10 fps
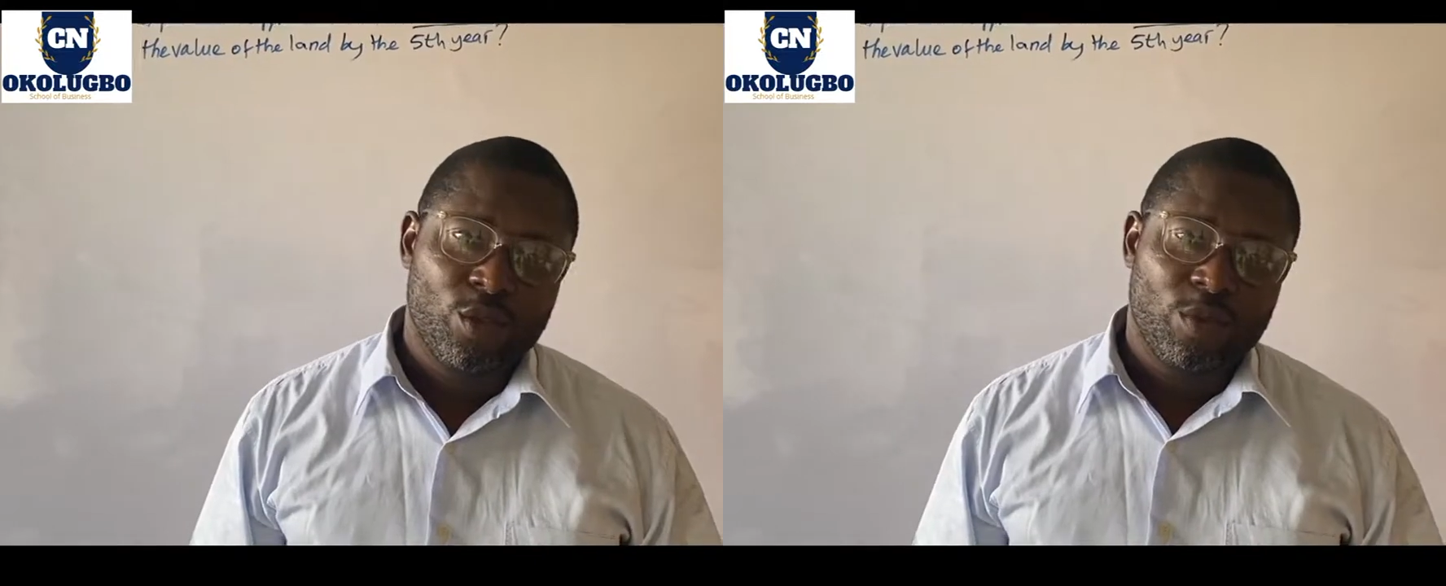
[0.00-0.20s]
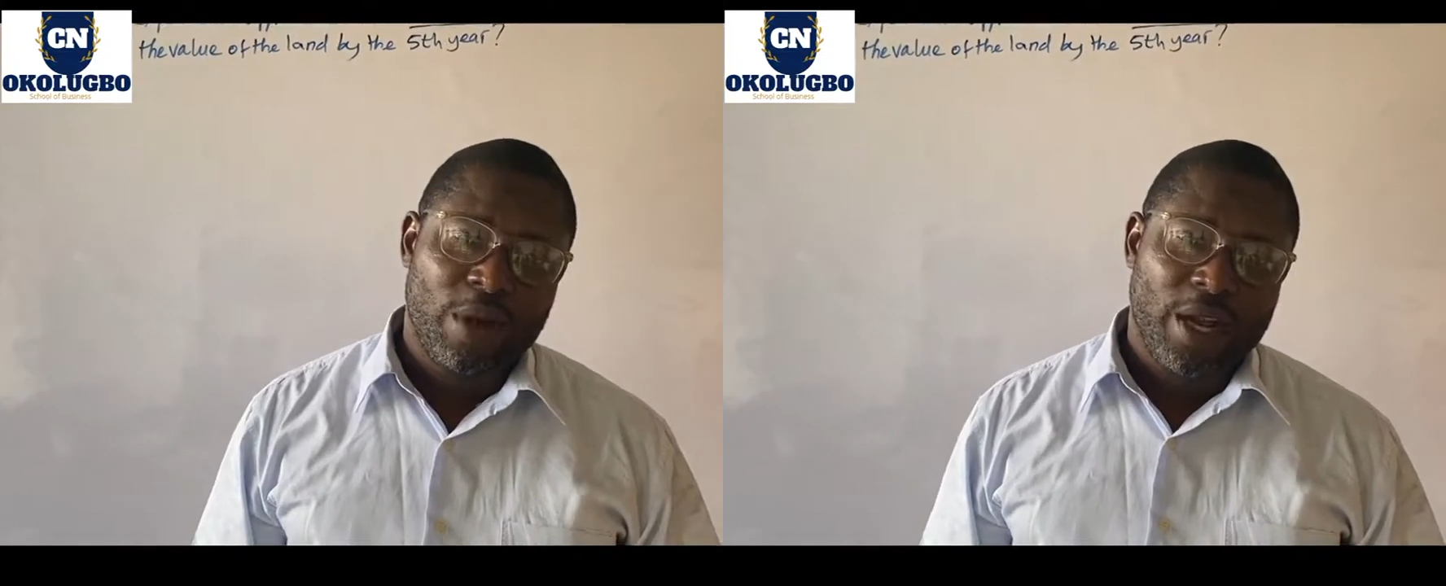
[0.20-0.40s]

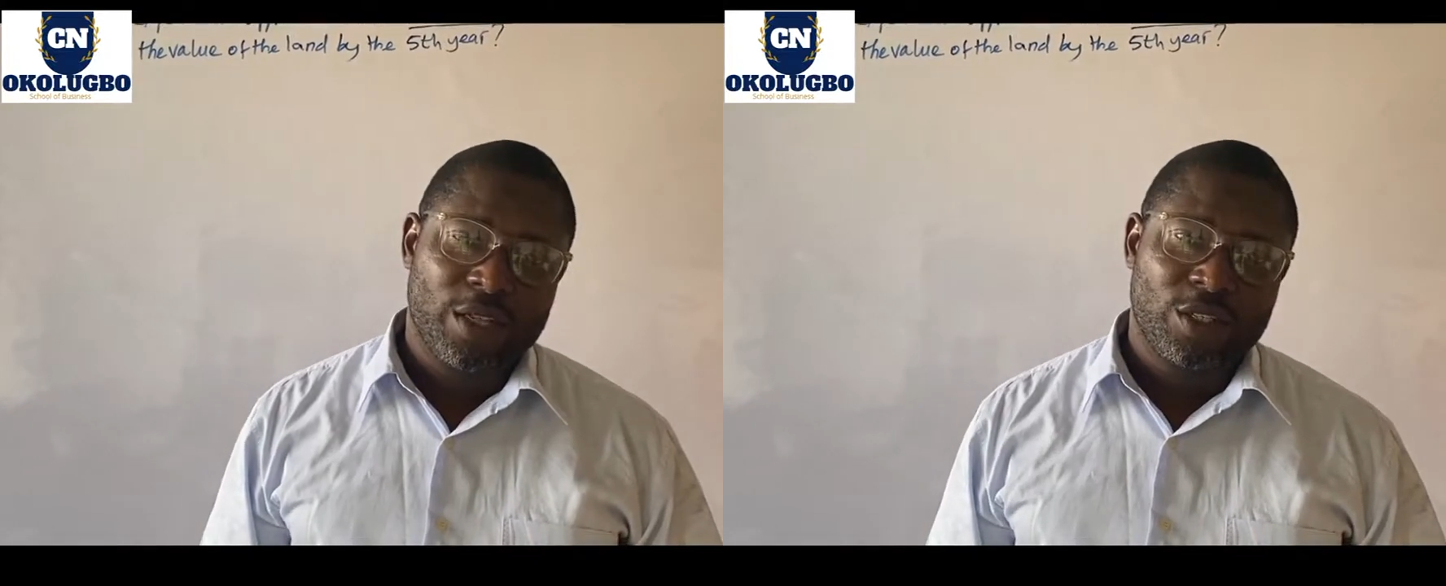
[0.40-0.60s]
to my